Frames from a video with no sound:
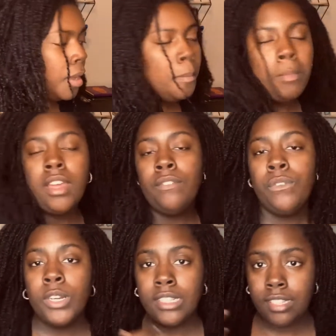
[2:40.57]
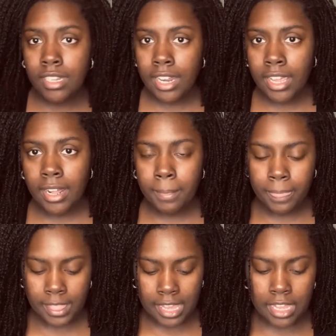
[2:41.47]
But for today,
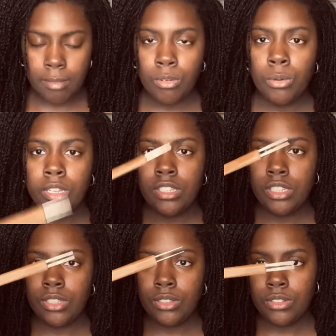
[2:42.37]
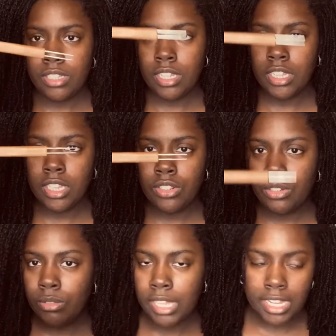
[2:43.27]
I am going to use the two
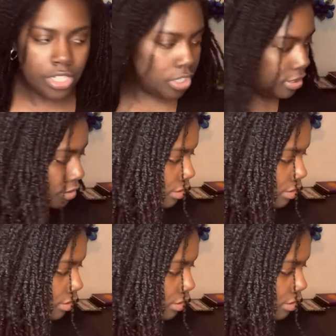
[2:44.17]
latches.